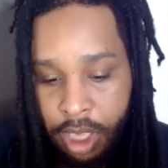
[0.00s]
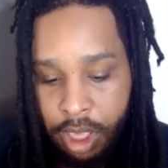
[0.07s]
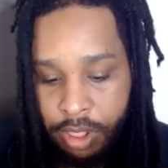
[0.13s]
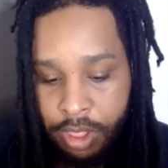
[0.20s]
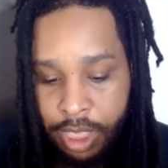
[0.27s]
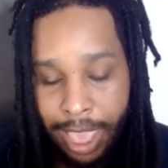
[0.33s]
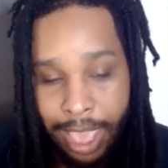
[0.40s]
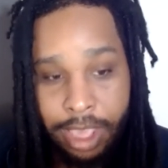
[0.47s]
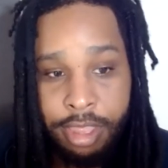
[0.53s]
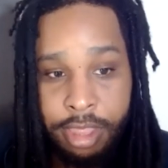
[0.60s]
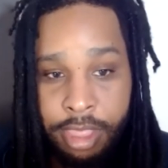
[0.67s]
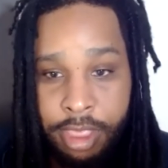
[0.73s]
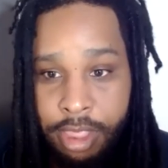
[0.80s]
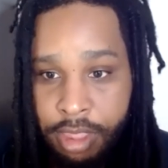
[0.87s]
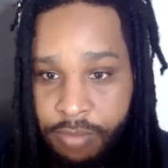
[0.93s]
the
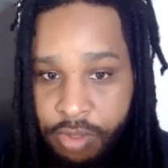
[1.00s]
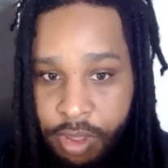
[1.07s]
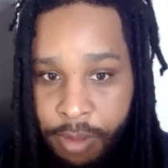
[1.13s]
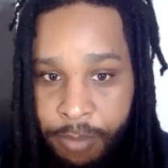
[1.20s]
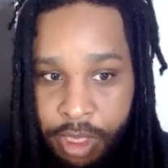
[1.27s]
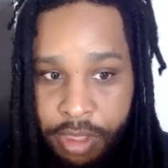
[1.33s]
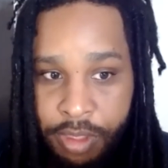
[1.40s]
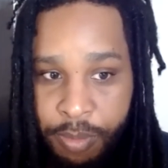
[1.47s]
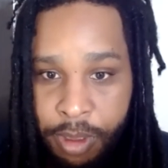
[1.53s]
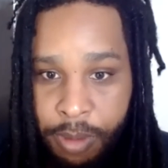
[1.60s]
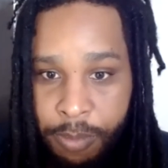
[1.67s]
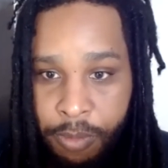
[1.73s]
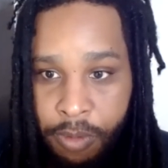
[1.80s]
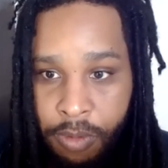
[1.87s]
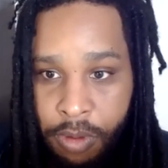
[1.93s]
excellence of some of these
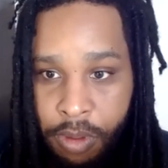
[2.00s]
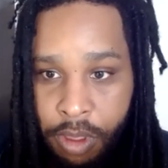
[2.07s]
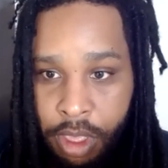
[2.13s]
people.